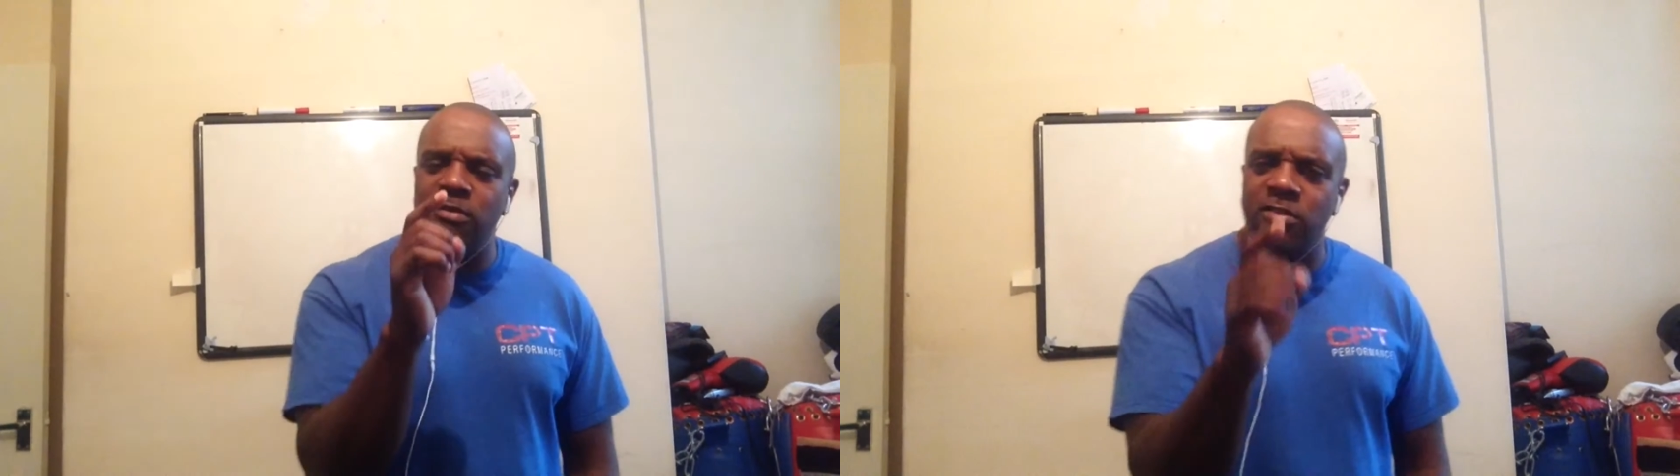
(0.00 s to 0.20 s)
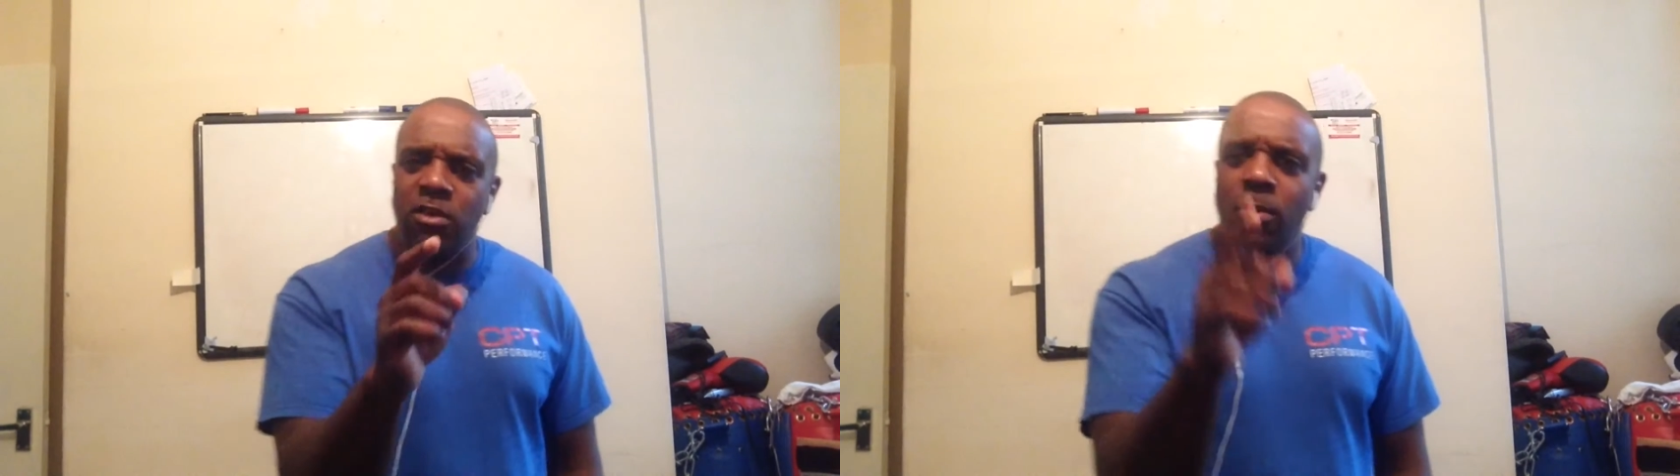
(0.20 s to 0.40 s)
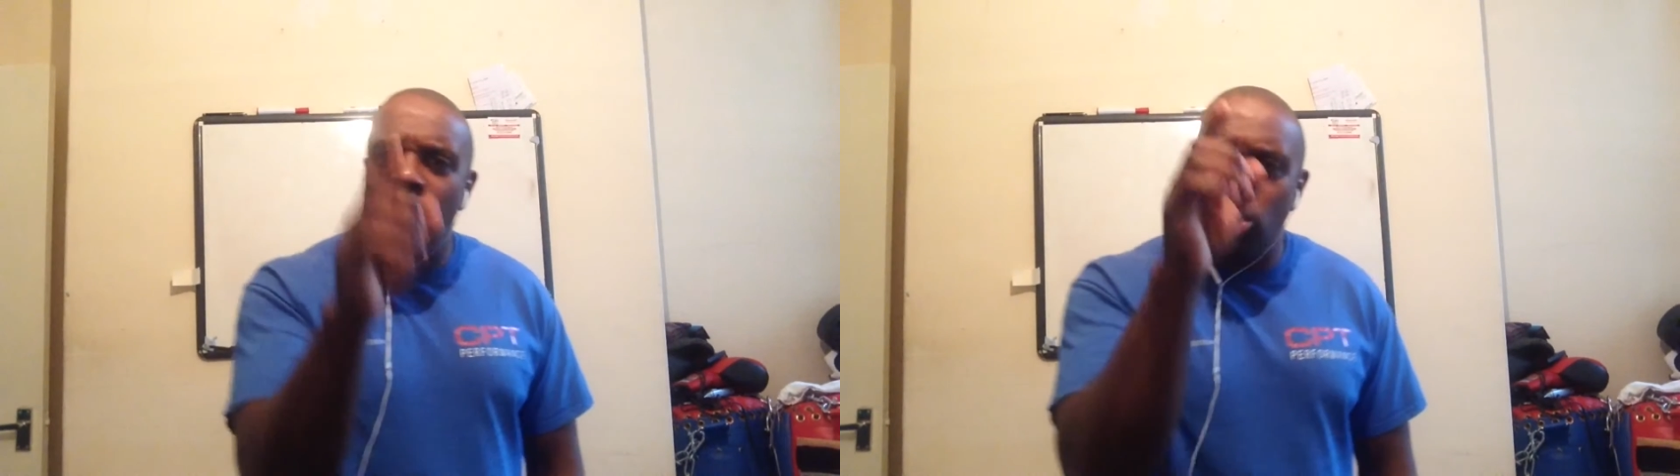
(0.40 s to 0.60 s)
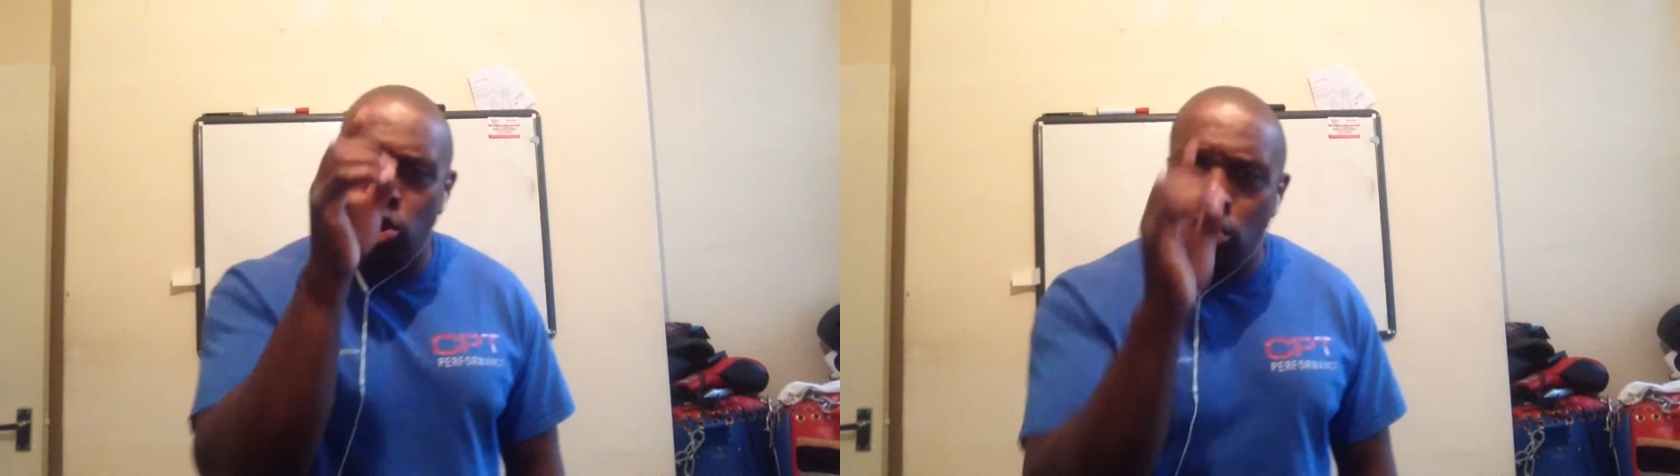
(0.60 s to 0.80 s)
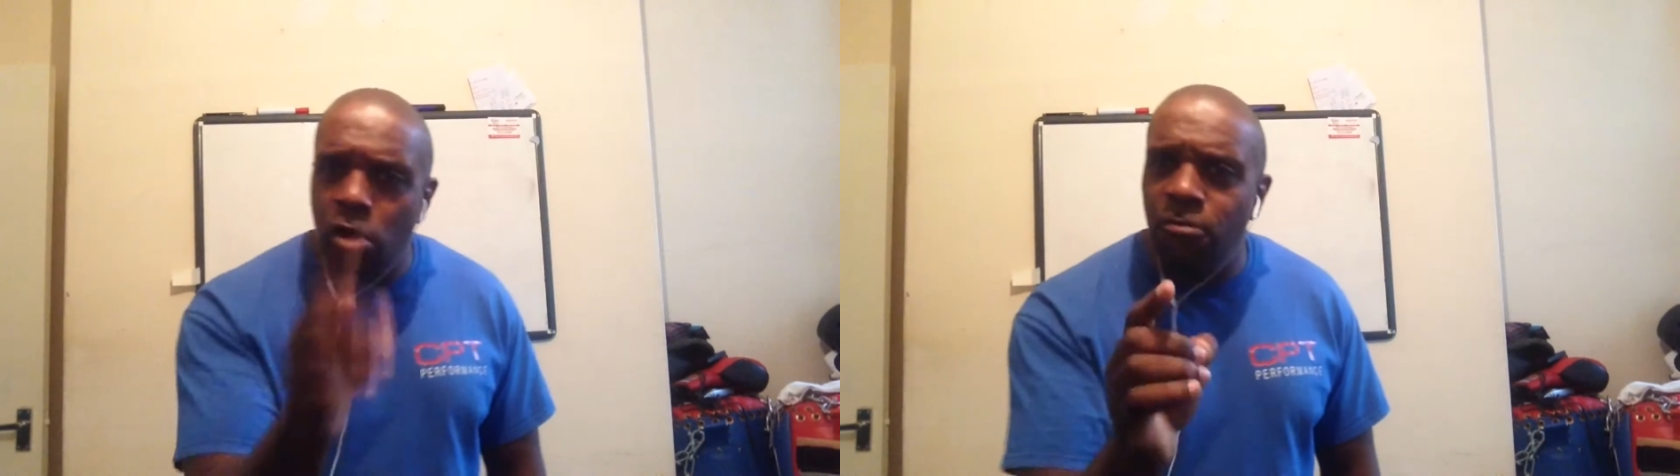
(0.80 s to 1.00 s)
stop
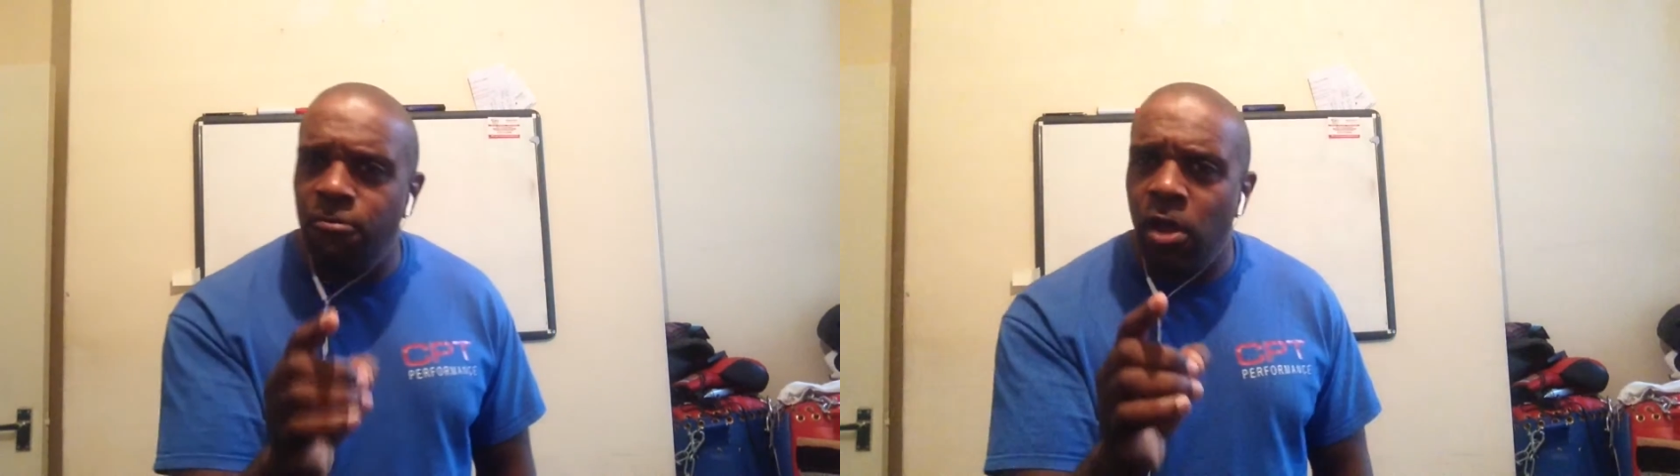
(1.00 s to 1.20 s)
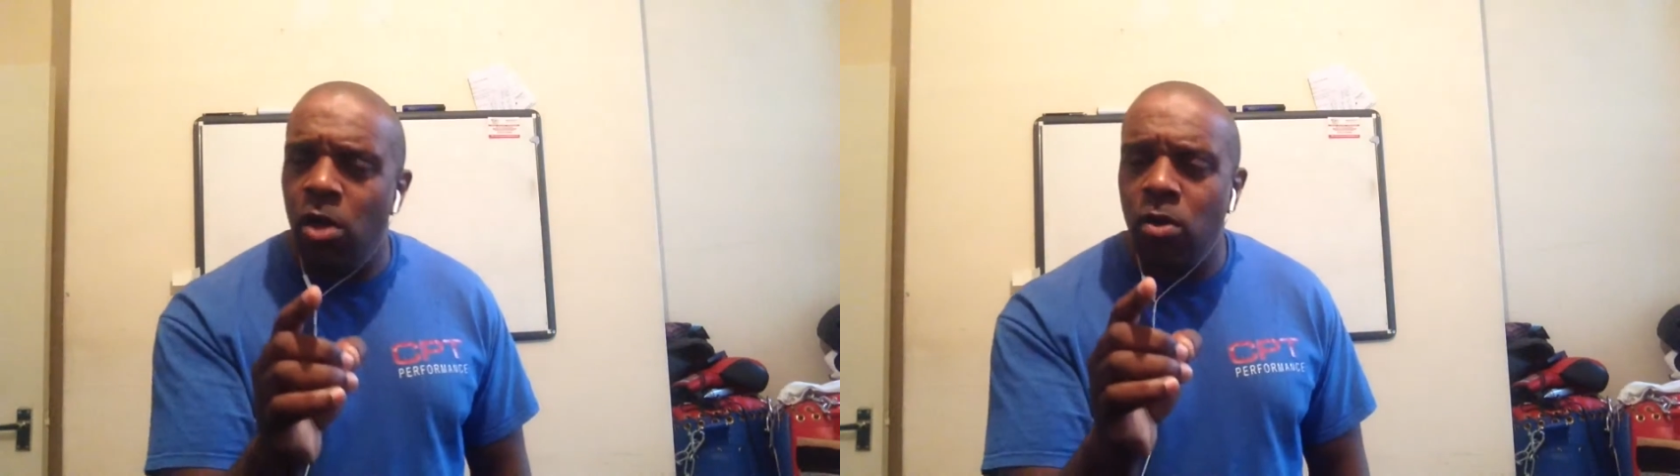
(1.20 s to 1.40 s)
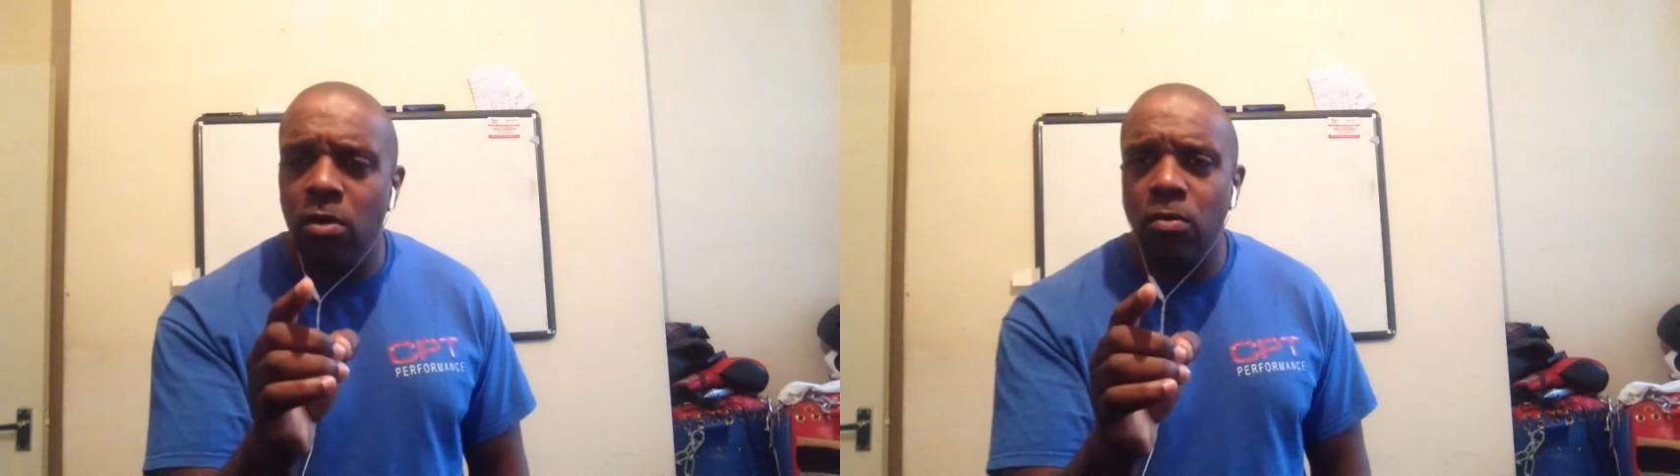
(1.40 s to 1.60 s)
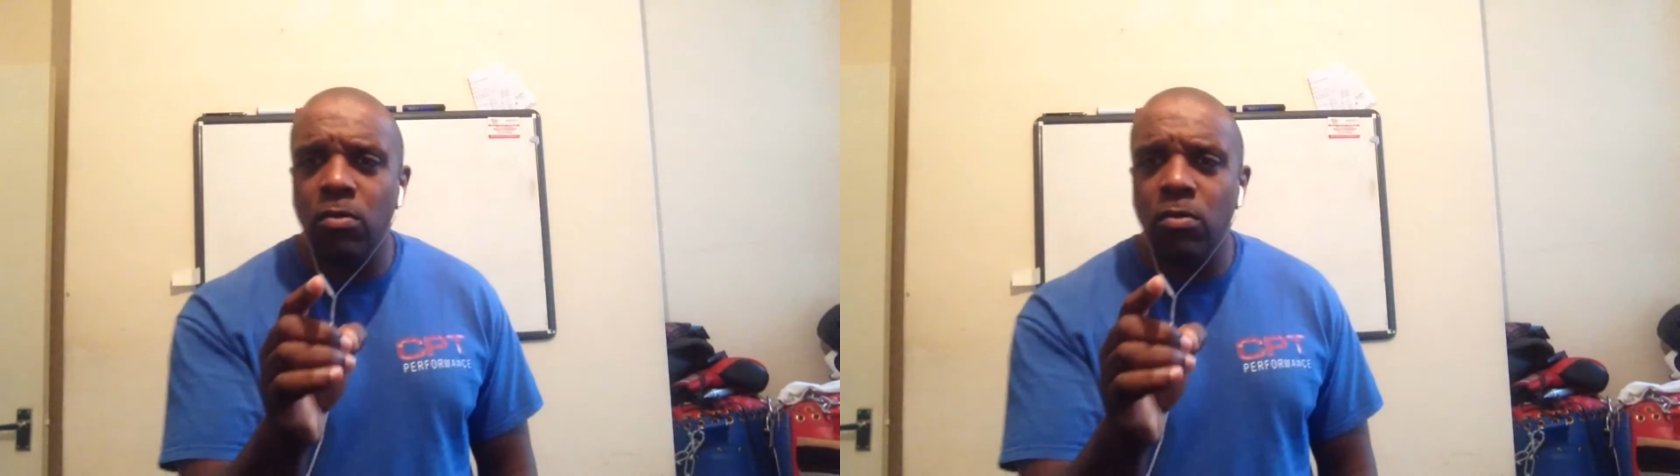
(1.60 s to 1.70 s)
your flow.